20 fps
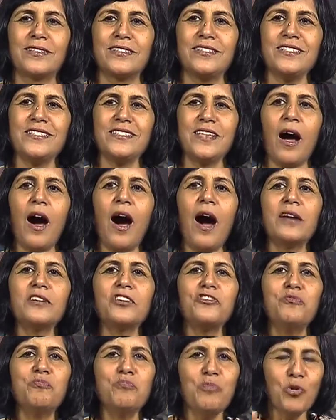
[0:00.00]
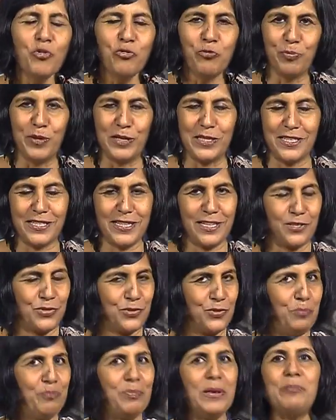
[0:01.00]
It is the art of movement. And
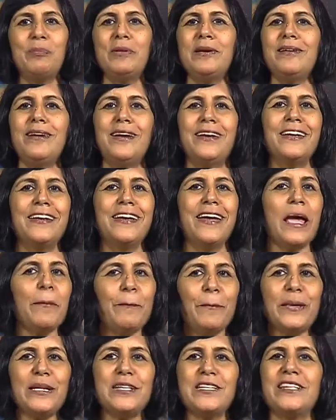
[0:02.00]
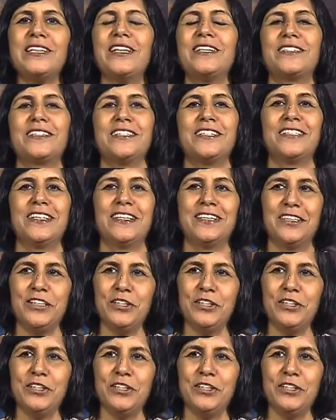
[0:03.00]
so people appreciated,